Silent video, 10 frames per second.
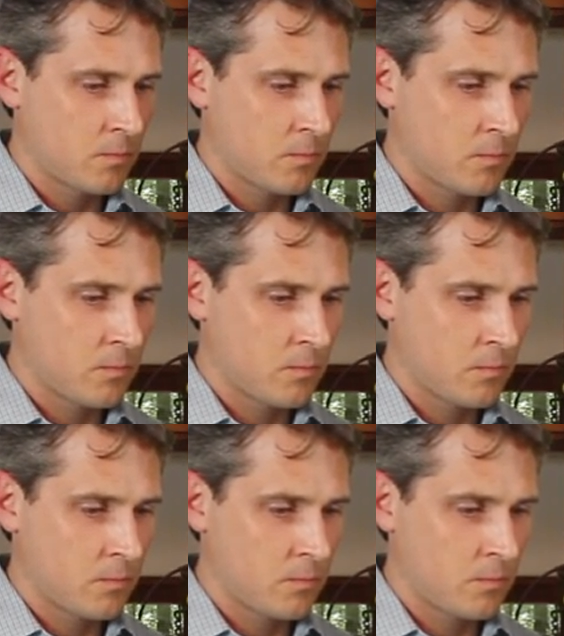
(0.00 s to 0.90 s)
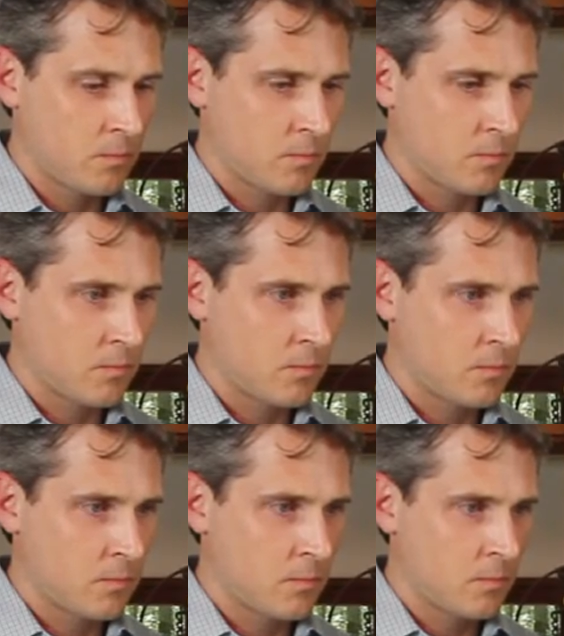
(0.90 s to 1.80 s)

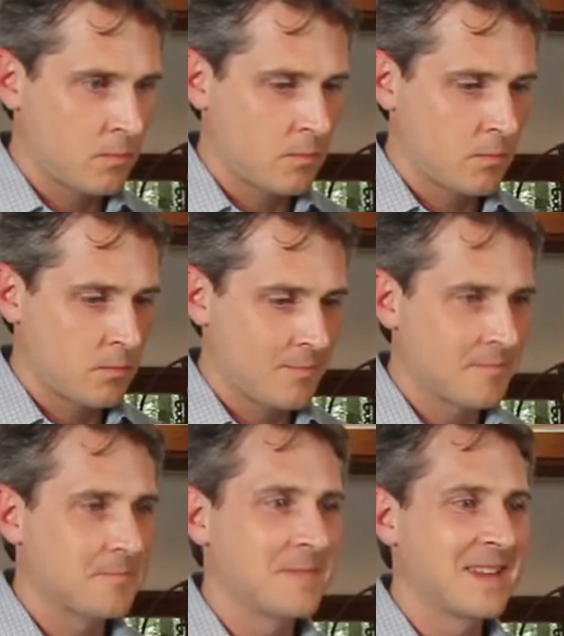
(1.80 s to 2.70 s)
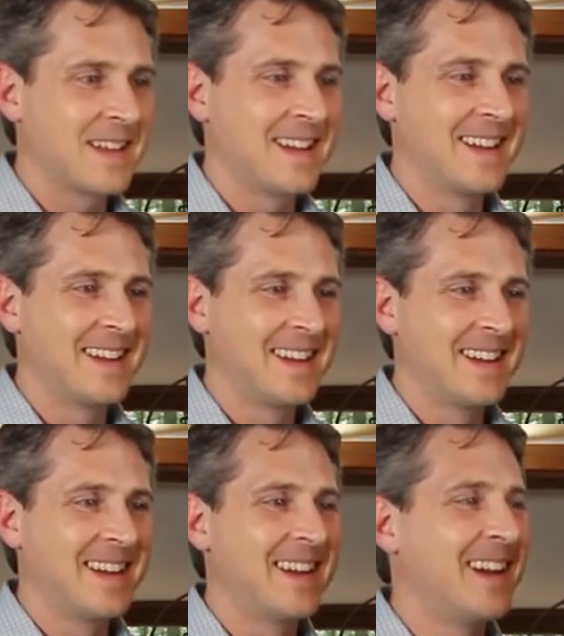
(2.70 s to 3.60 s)

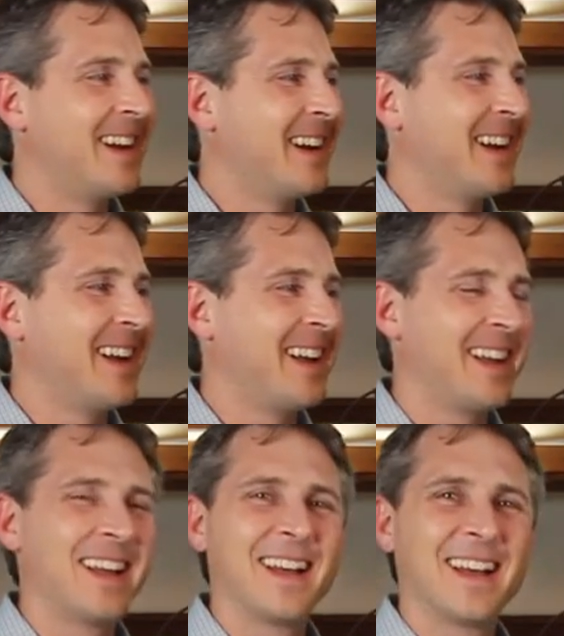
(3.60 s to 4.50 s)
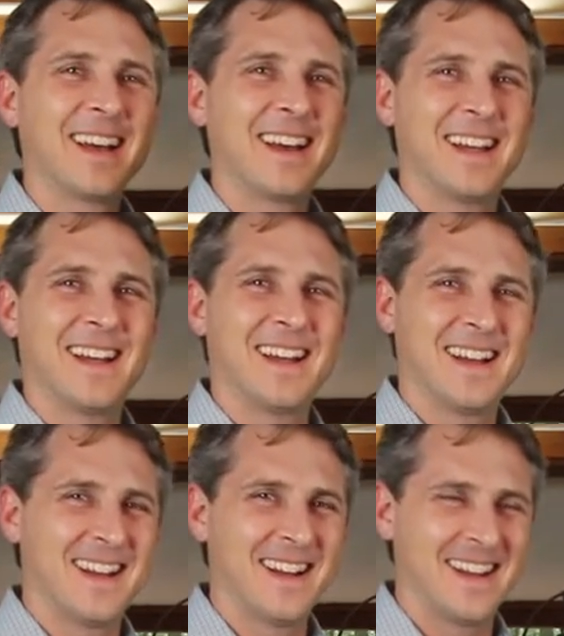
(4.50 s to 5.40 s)

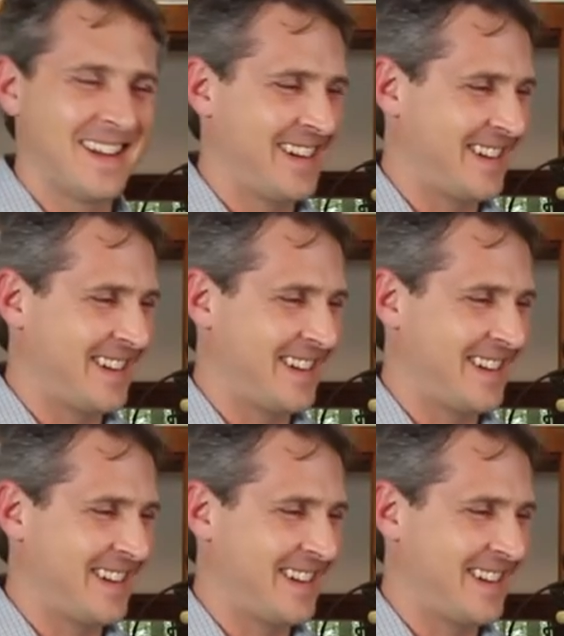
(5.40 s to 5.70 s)
[no speech]